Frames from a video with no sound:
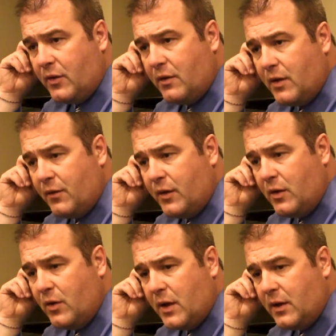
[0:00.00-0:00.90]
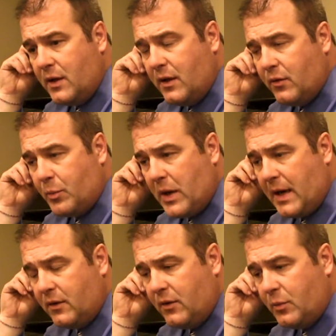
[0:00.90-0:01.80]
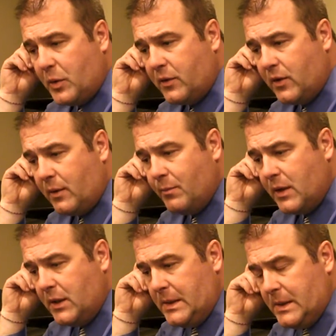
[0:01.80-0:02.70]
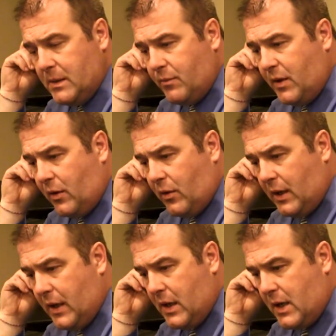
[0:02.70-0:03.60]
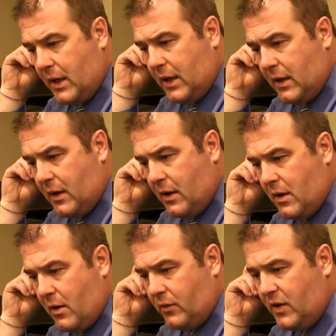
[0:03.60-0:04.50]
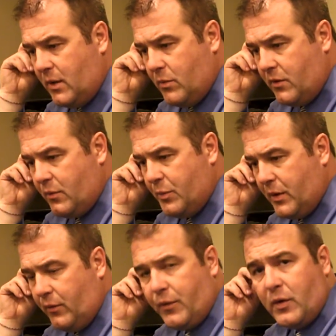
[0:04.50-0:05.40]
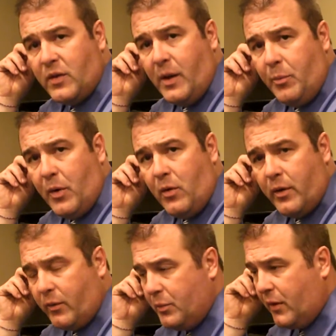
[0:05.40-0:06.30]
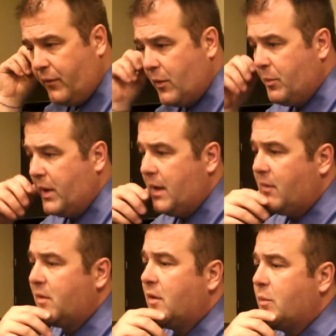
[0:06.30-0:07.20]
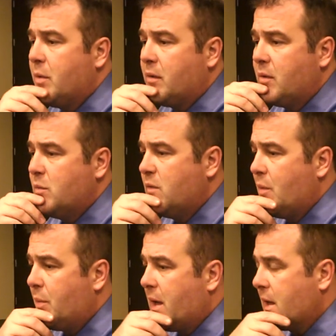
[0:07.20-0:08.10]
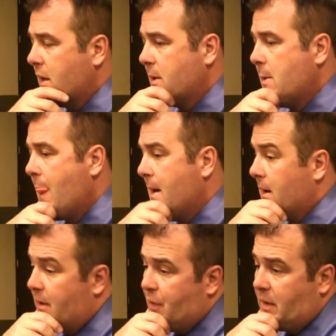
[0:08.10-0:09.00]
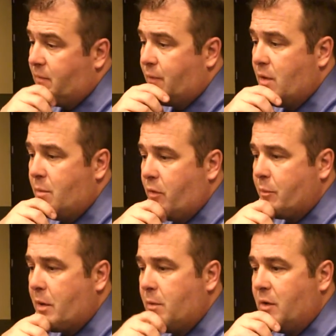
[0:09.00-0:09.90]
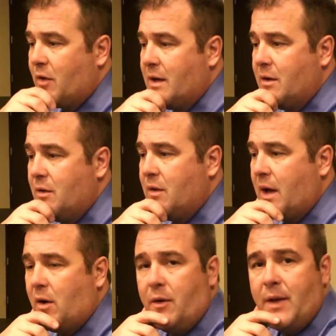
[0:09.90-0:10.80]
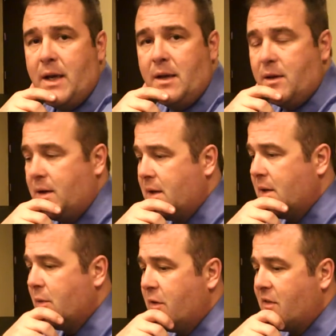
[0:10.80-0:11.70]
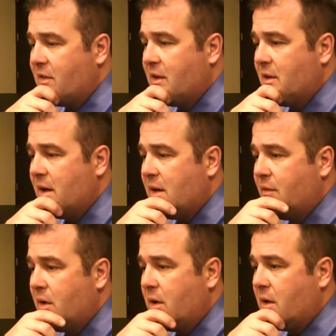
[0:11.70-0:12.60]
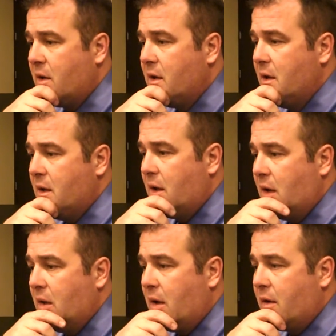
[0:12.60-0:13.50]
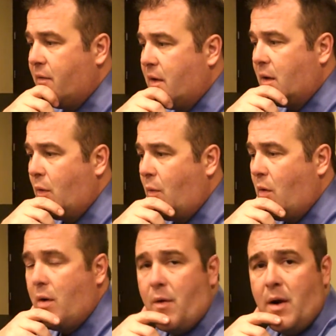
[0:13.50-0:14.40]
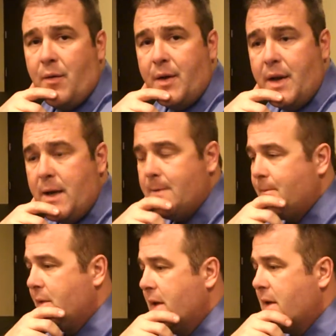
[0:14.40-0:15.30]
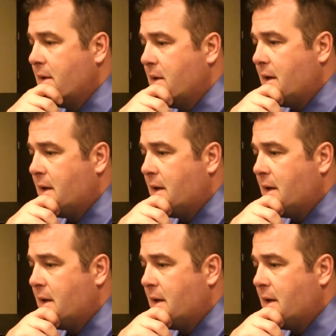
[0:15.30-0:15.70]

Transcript: even if you do get a days of practice. But you know, again, our team is built for tempo, and it's built for pace, and it's built to move the puck. And I thought for the most part we tried to do that all night. We just didn't have a lot of reward around the net, and